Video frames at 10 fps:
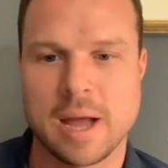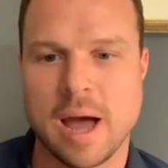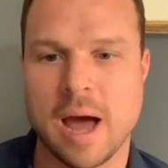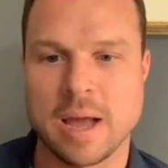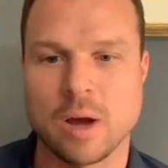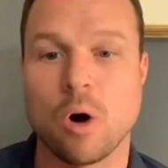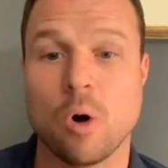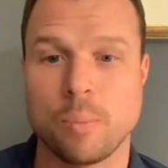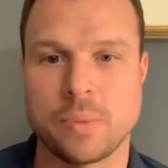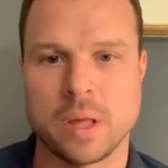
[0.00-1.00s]
I
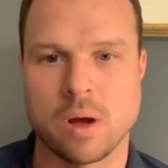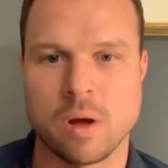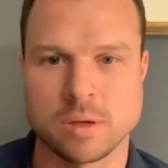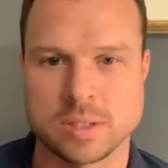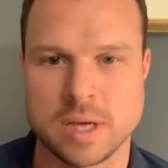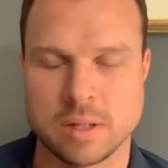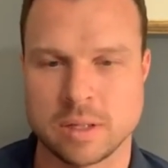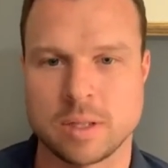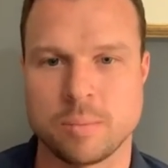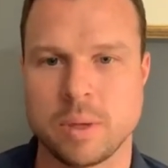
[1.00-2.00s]
hope they all sound like
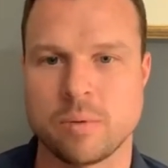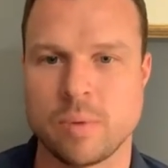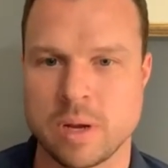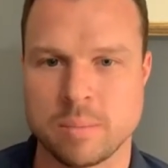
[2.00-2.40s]
they're being written by